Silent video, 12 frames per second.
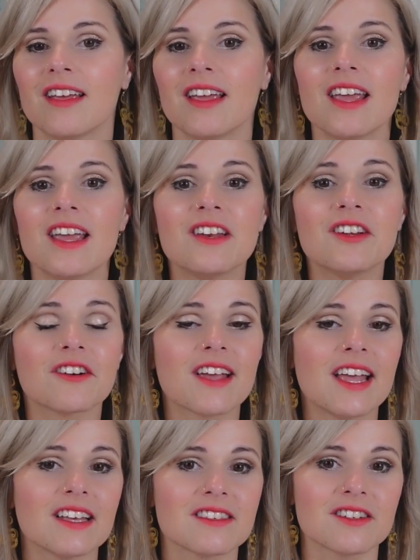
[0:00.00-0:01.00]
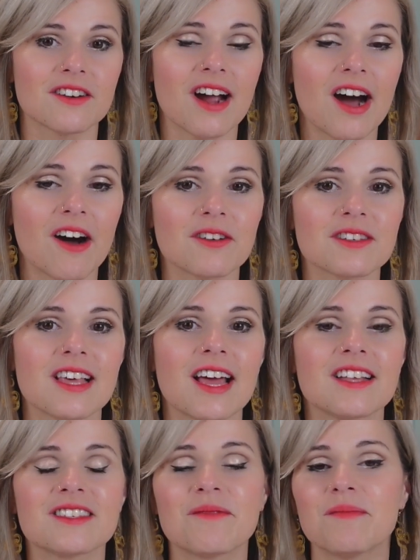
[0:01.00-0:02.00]
in your Cancer house that
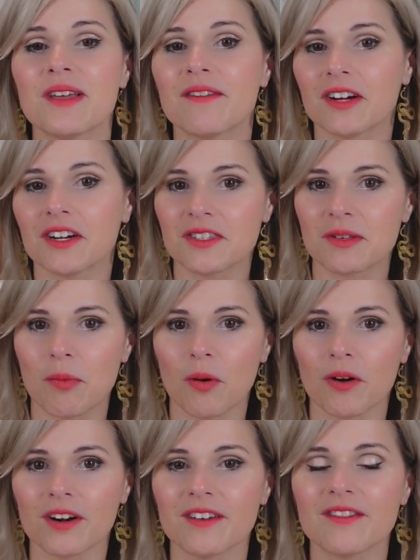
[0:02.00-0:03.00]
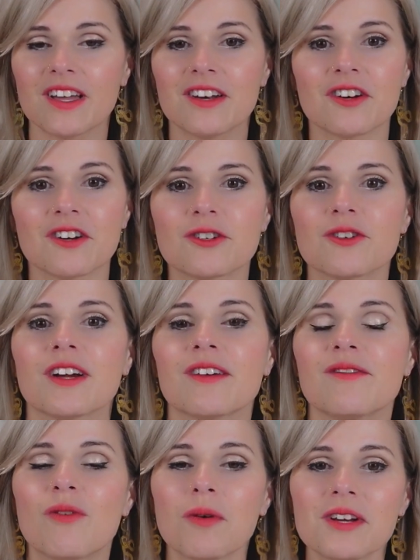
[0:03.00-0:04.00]
ends up being very supportive and
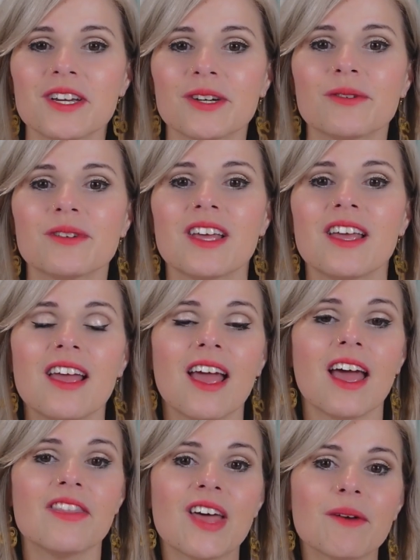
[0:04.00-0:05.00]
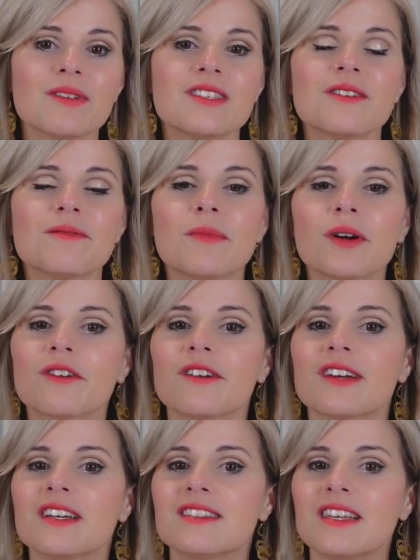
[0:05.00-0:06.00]
nurturing for you. And that was your
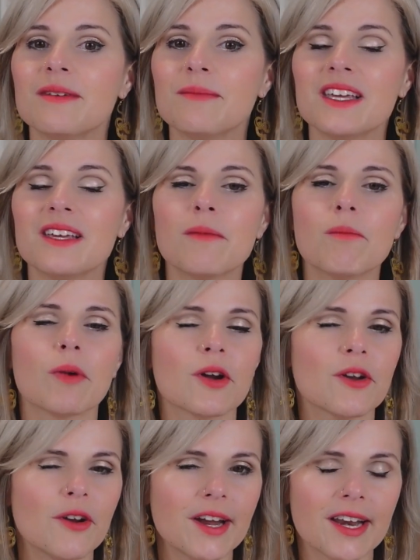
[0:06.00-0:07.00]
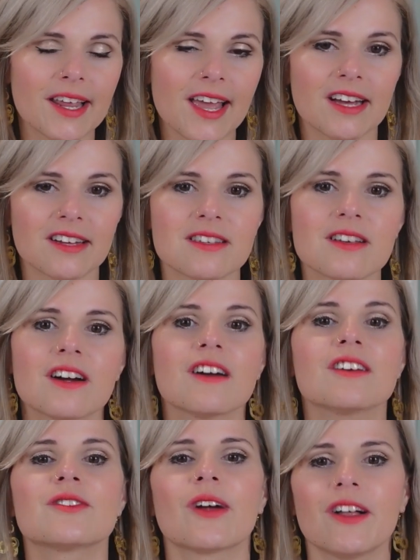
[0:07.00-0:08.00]
Mercury Cazimi, Mercury in Cancer
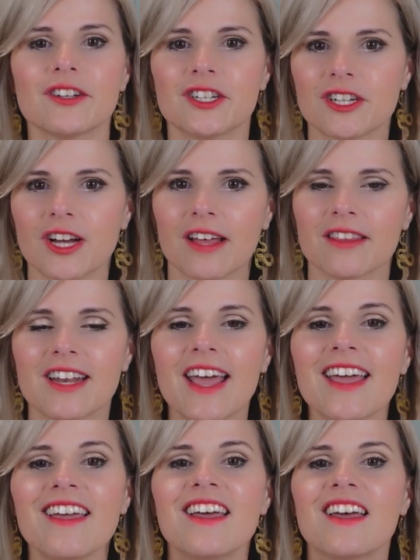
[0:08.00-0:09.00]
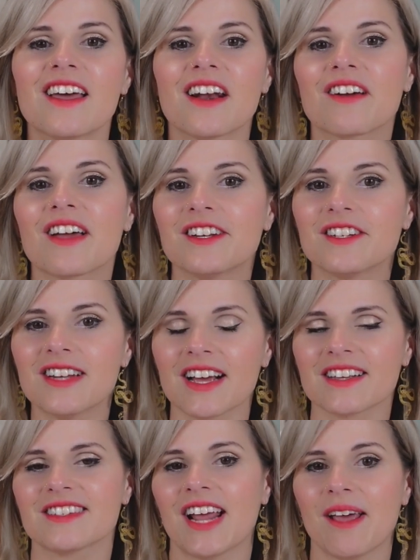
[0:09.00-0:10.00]
astrology shot of the day. And I'll catch you
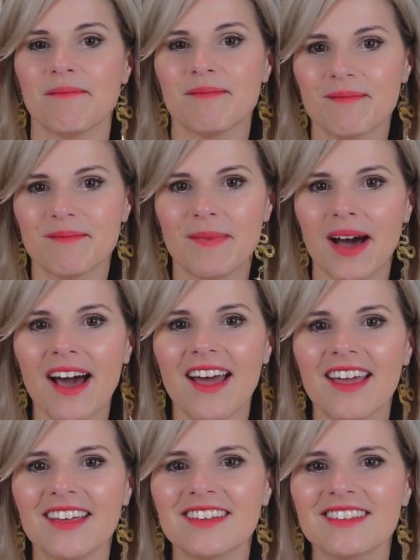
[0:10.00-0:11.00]
next time. Bye.